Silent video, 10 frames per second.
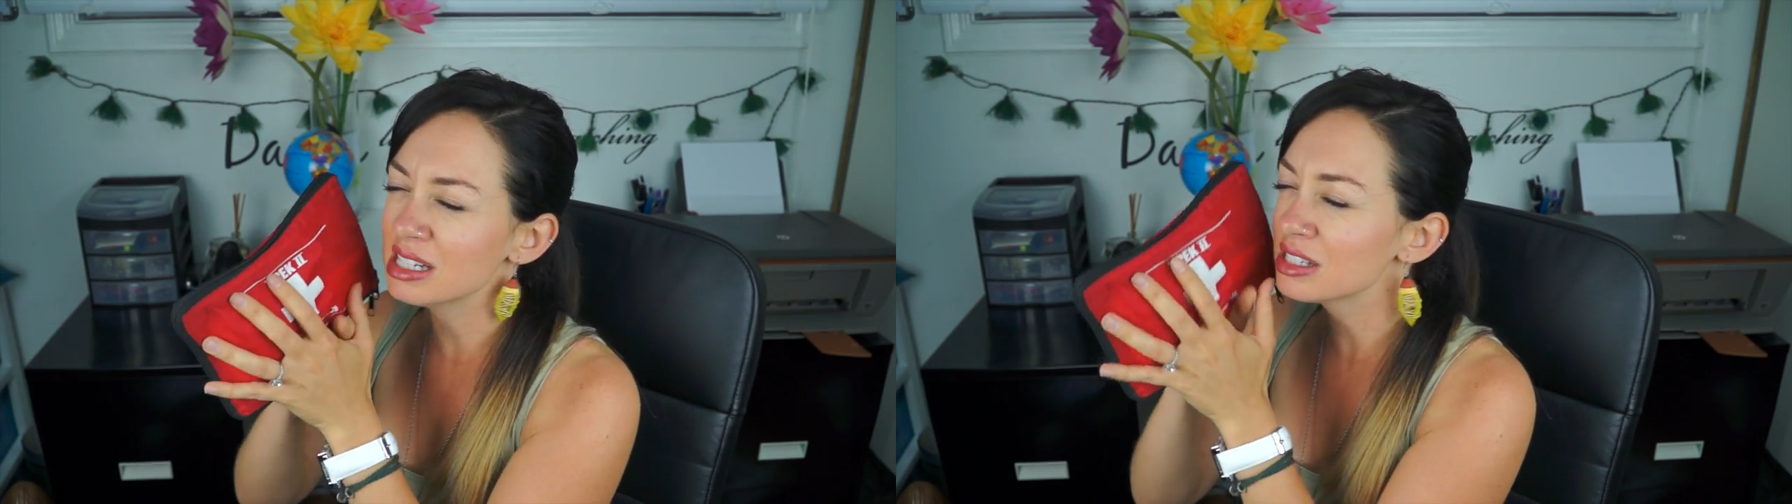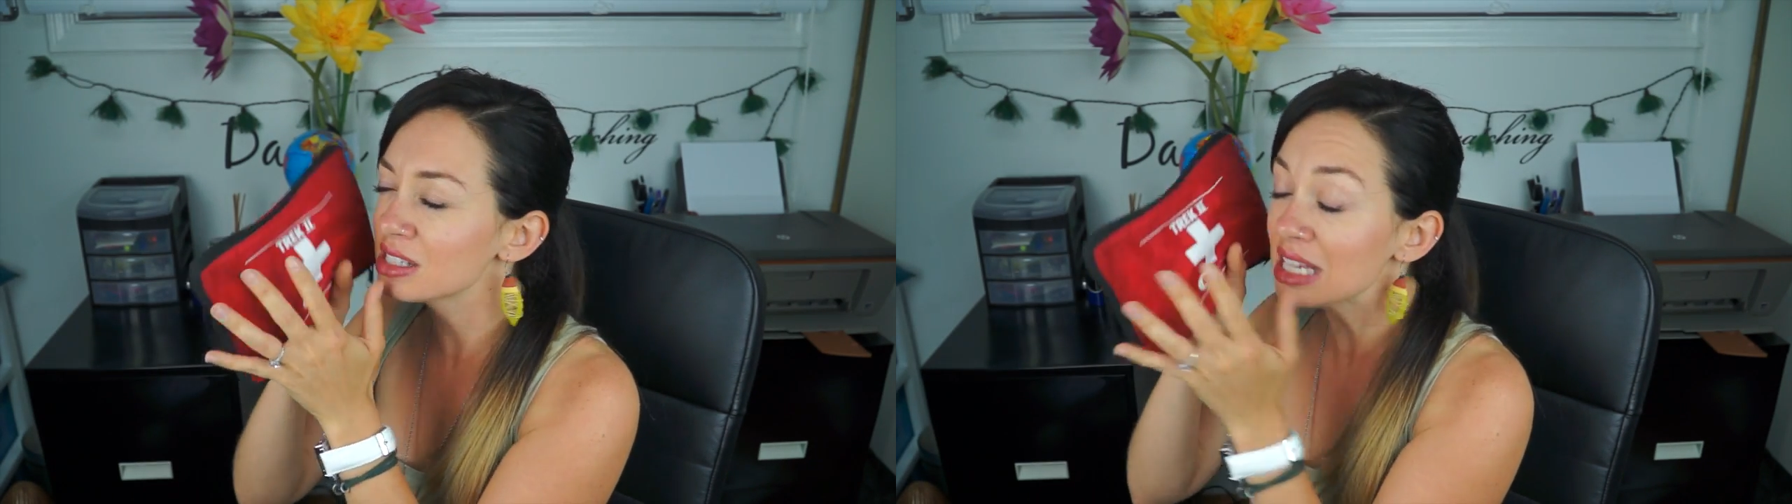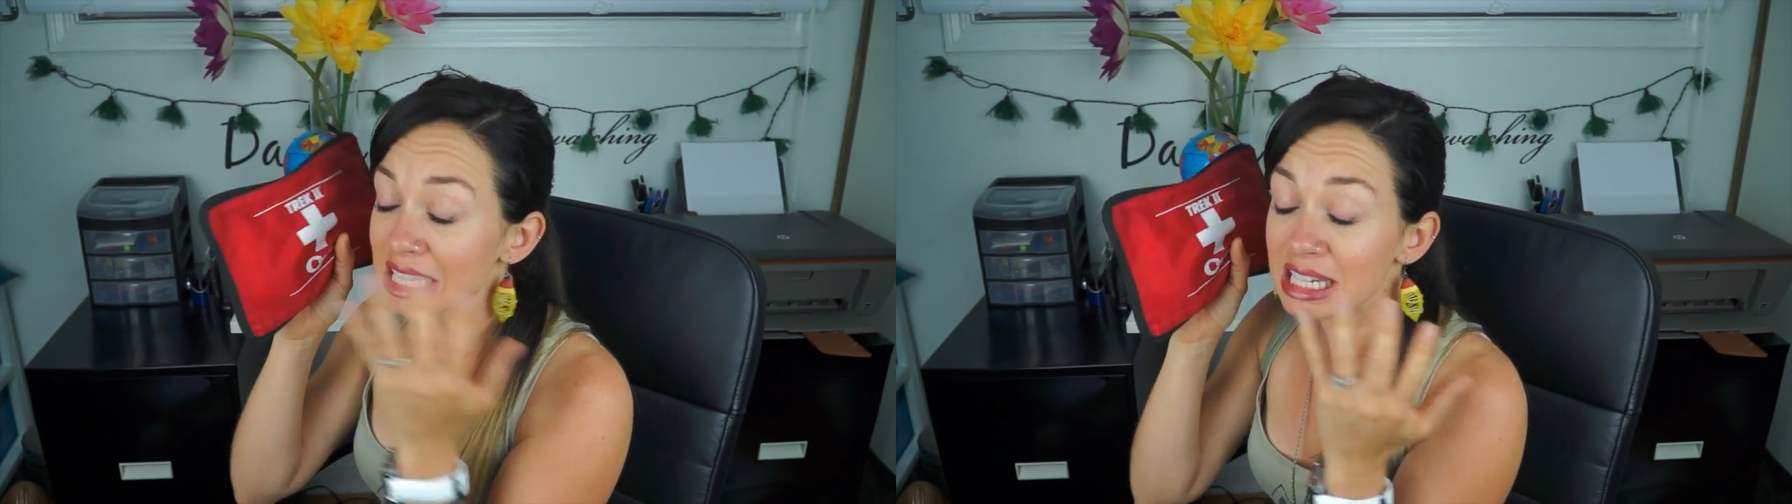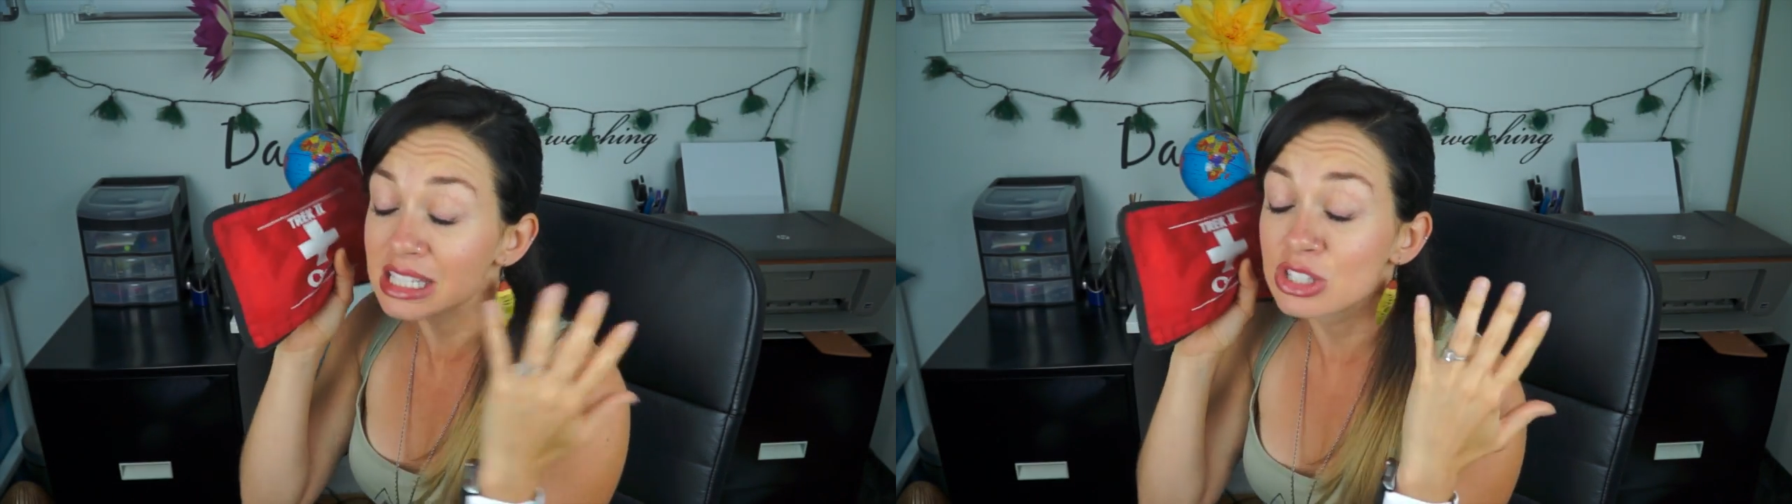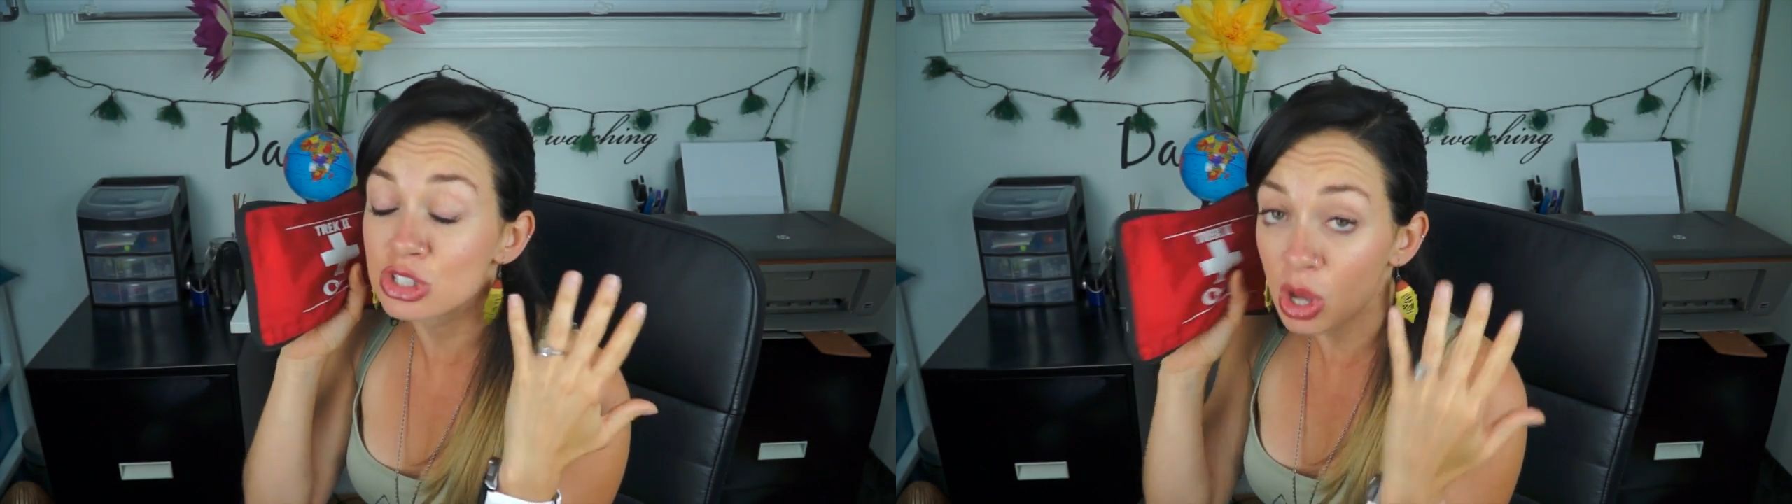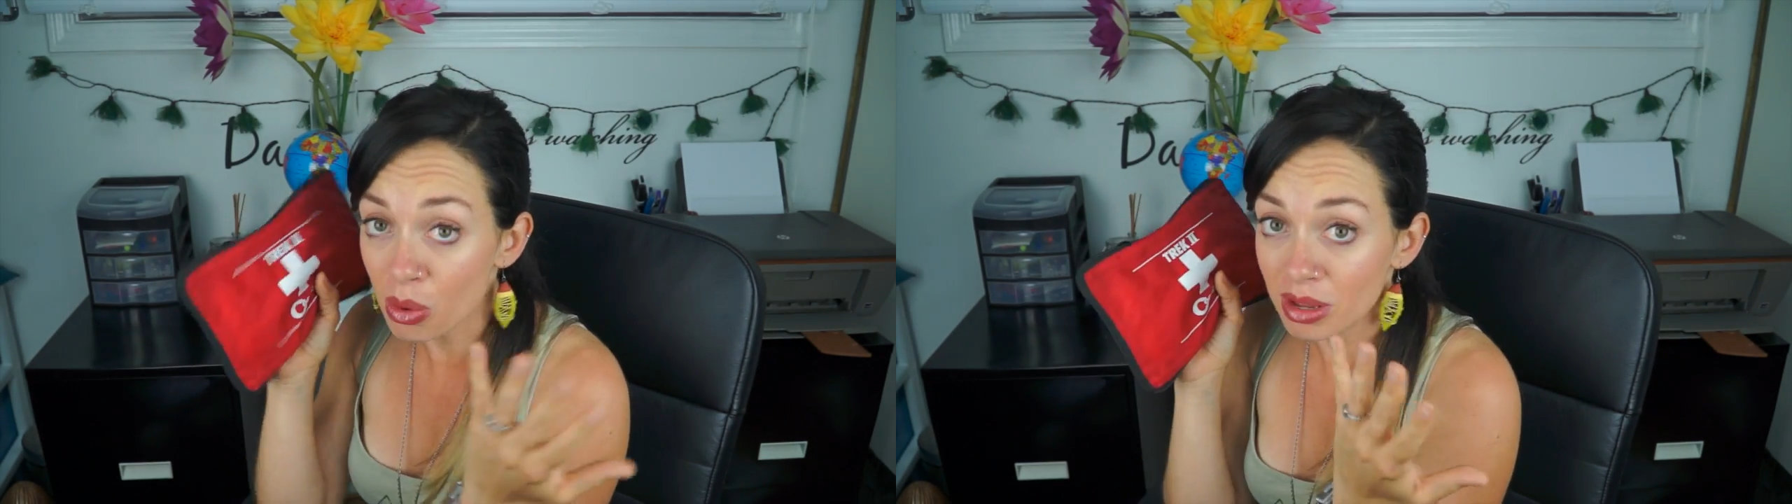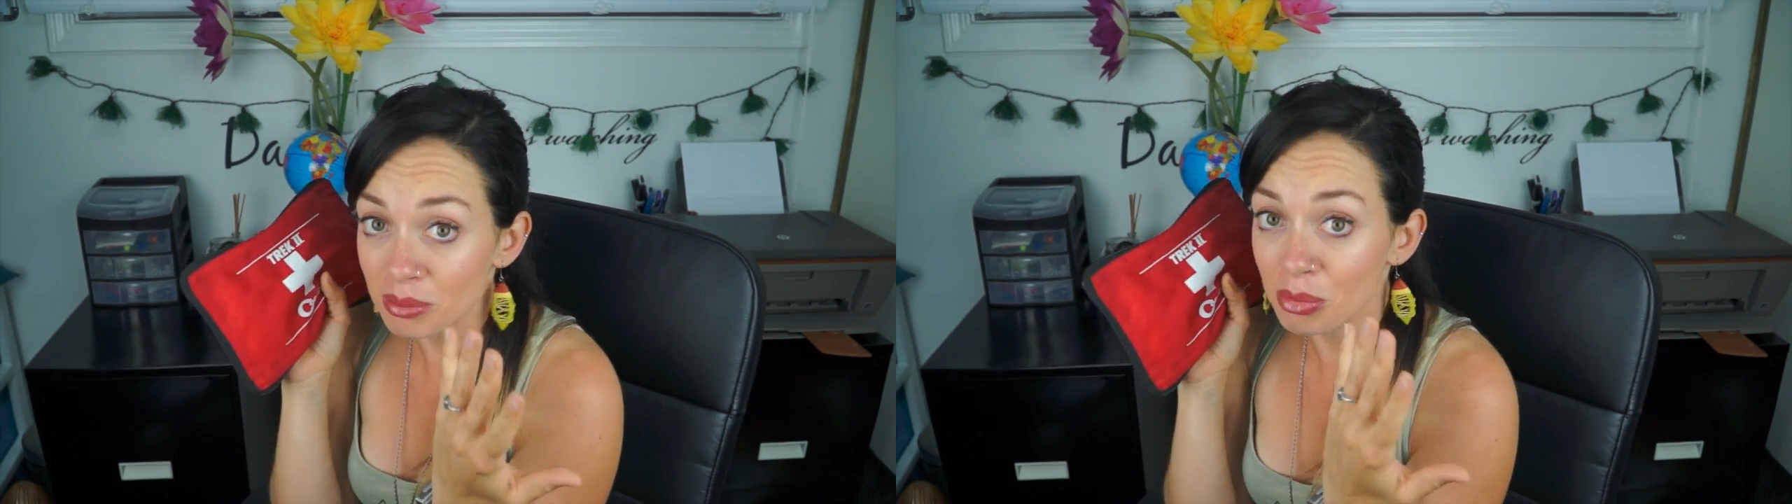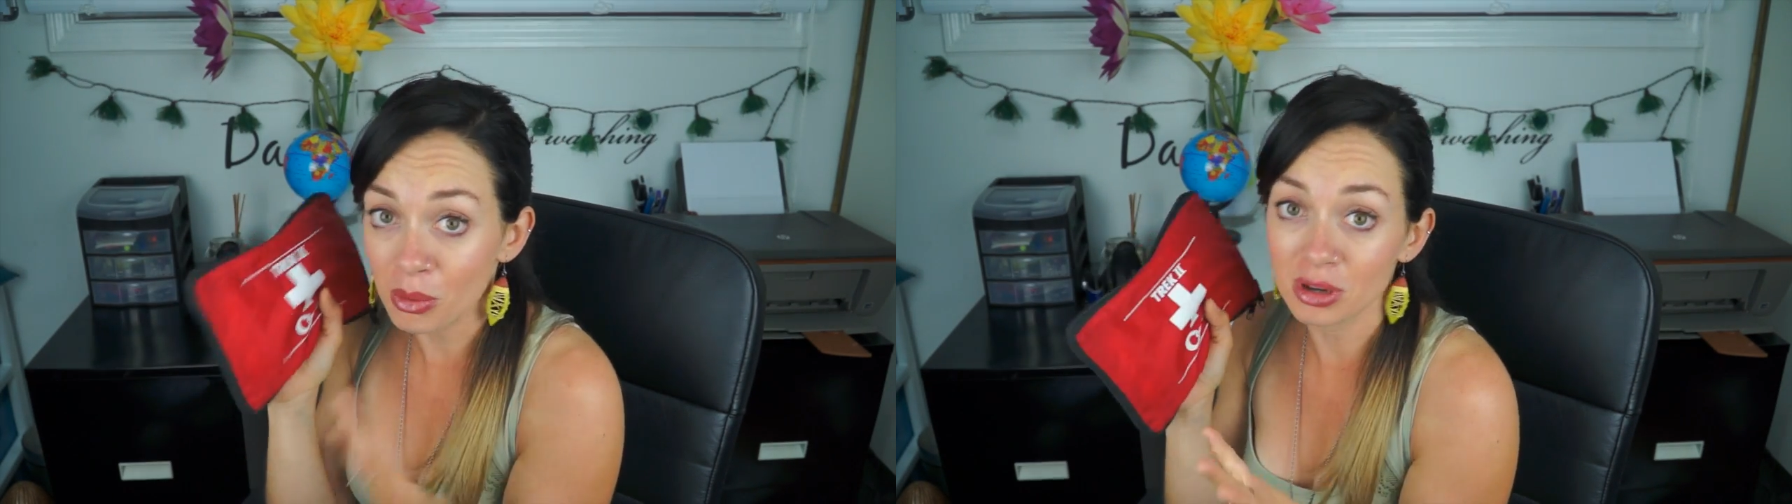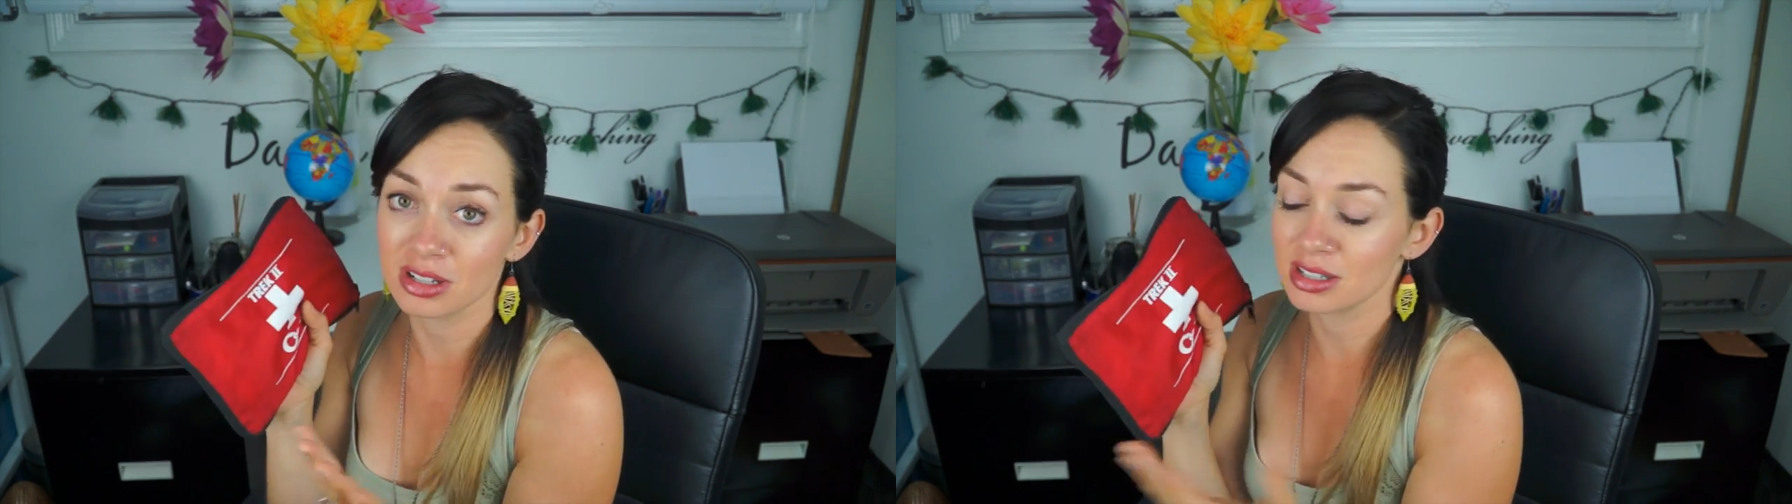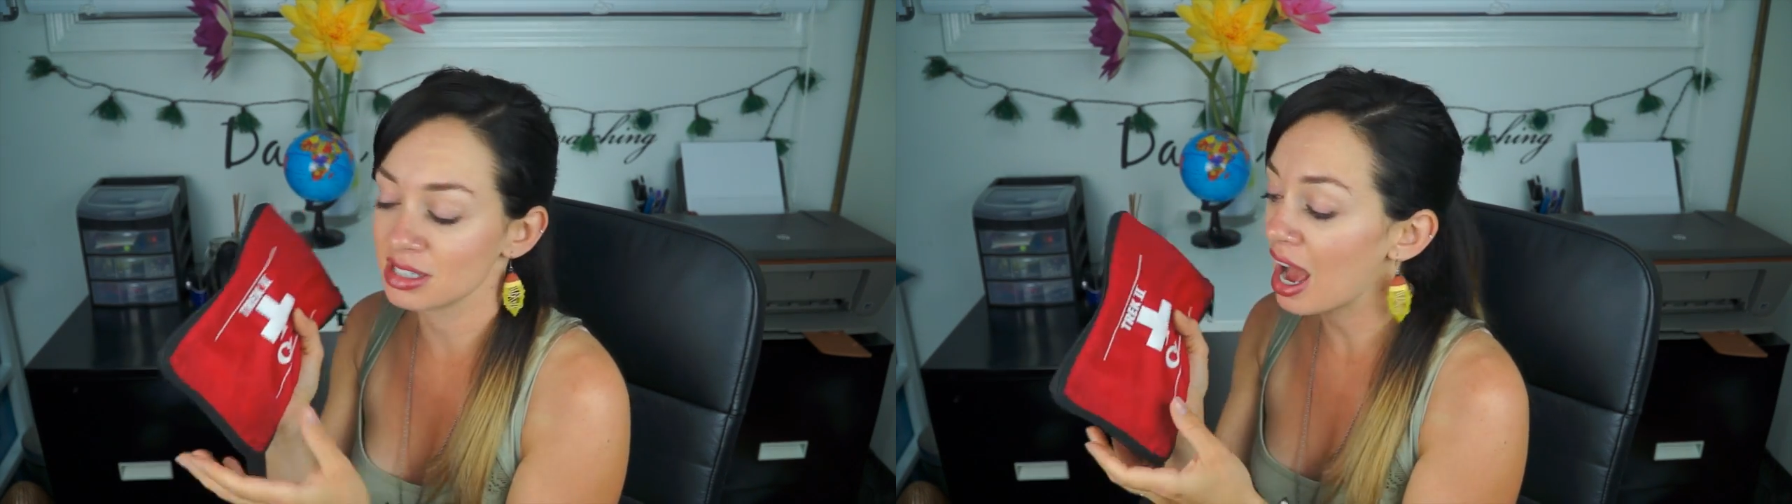is so
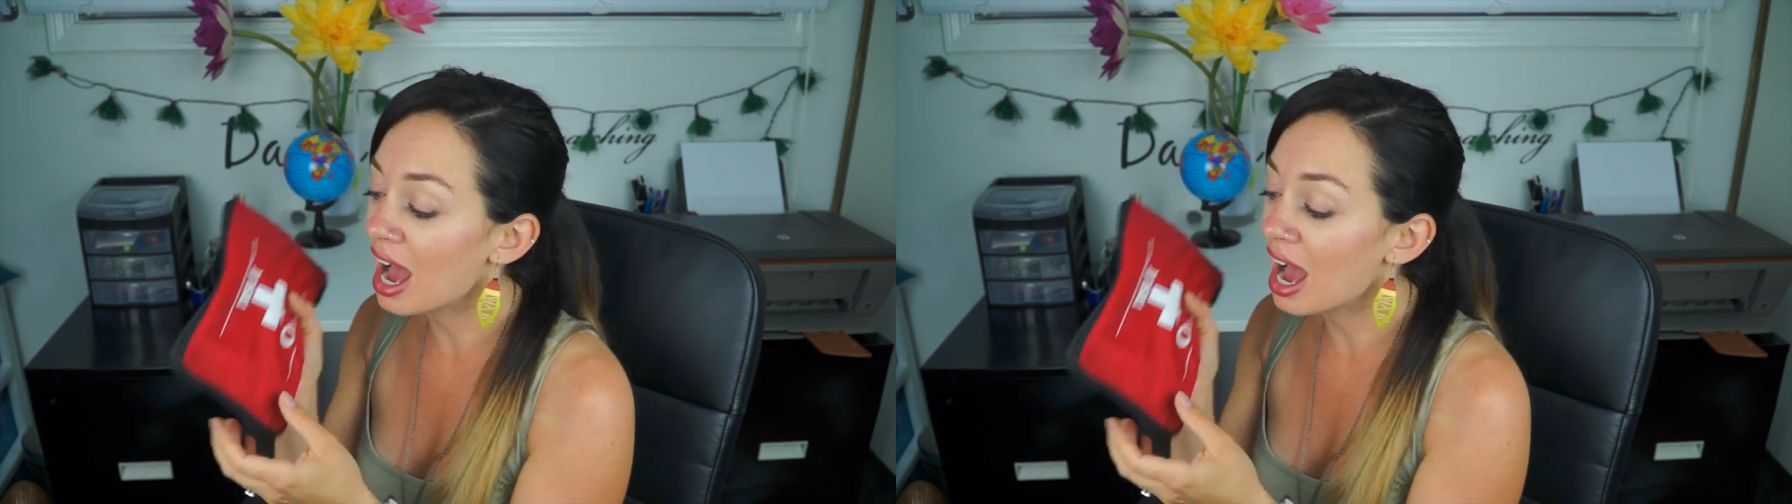important.